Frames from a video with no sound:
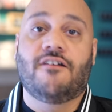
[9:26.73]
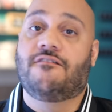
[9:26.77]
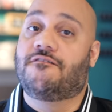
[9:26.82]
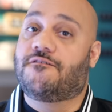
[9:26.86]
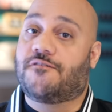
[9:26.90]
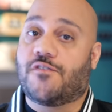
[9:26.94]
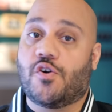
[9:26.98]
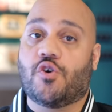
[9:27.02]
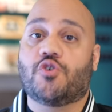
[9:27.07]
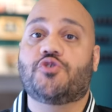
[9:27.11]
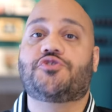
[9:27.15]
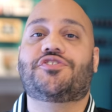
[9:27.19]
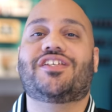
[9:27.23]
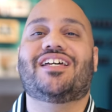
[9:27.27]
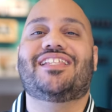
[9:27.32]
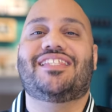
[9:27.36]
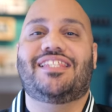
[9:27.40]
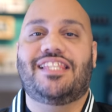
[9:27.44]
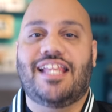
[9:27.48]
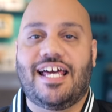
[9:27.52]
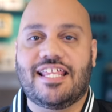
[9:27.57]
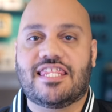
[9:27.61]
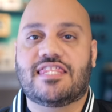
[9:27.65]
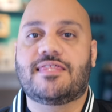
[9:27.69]
First,
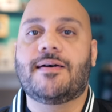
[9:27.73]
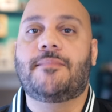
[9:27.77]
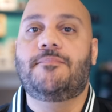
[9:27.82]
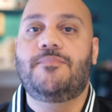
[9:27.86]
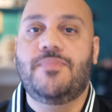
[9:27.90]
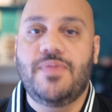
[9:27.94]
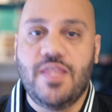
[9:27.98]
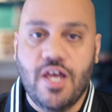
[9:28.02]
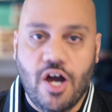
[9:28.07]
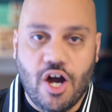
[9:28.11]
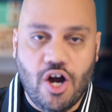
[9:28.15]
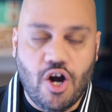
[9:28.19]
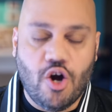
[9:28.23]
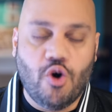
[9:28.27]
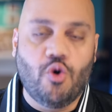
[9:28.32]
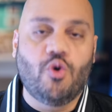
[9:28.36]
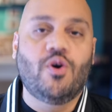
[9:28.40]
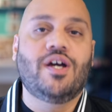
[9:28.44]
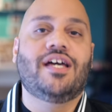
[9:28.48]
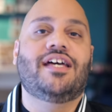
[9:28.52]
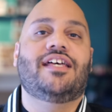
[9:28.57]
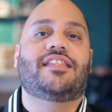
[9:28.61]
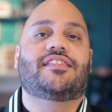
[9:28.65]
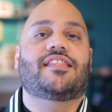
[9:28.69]
let them
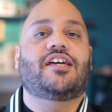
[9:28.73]
know